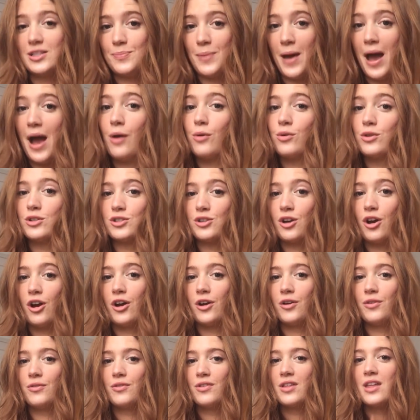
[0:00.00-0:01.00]
its powers
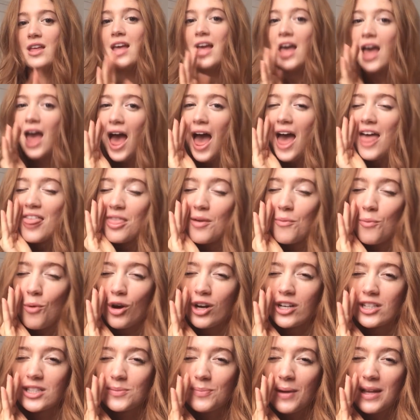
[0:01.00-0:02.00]
are, and the
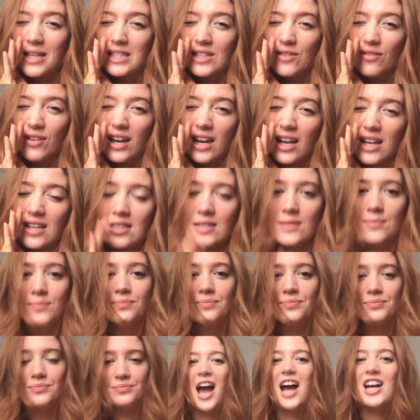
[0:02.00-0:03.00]
more expensive it
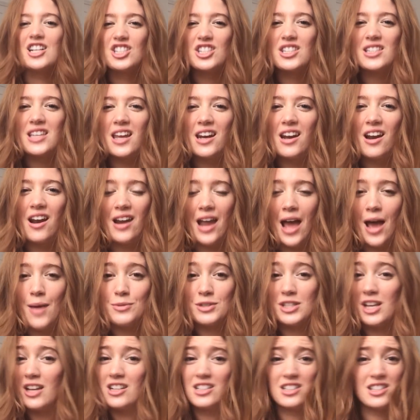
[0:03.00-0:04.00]
is. I just get it on
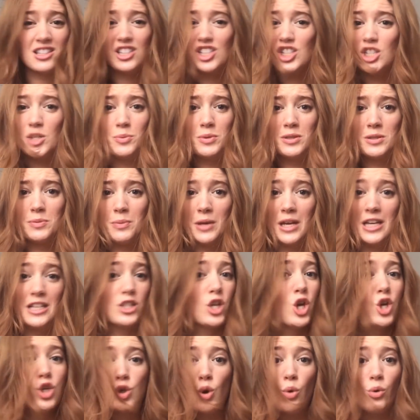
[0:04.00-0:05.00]
Amazon. It's the cheapest
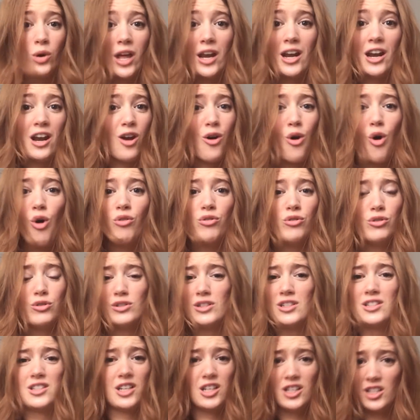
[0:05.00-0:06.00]
place. Don't get it at Whole
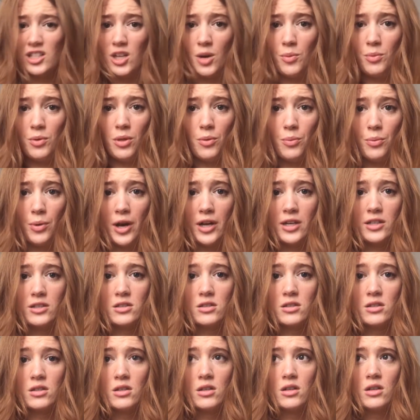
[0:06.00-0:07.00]
Foods. It's like double the
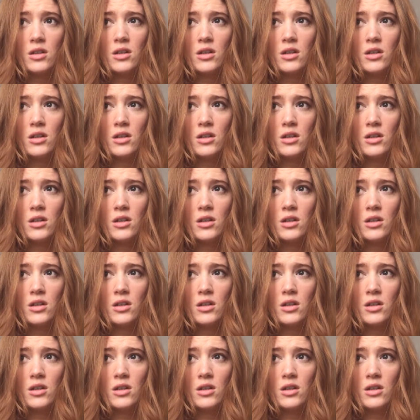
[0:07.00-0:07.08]
price.